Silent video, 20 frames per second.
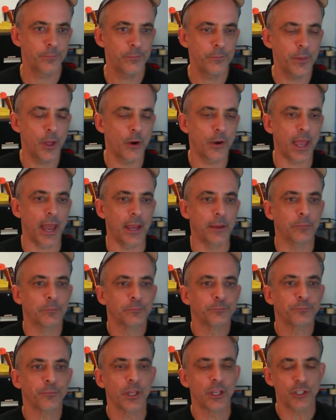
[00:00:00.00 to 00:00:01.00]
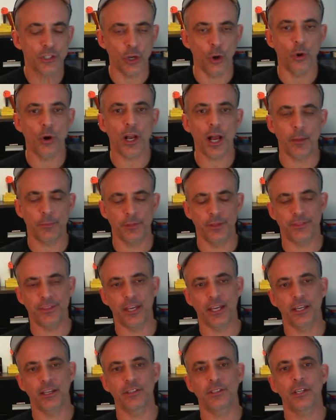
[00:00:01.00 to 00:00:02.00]
Okay, so a couple of
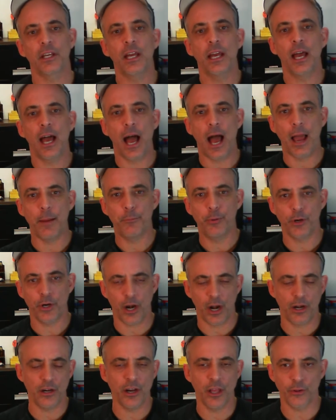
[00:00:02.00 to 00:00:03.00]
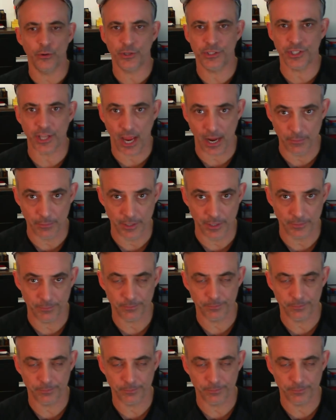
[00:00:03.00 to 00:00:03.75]
things. I put on another assignment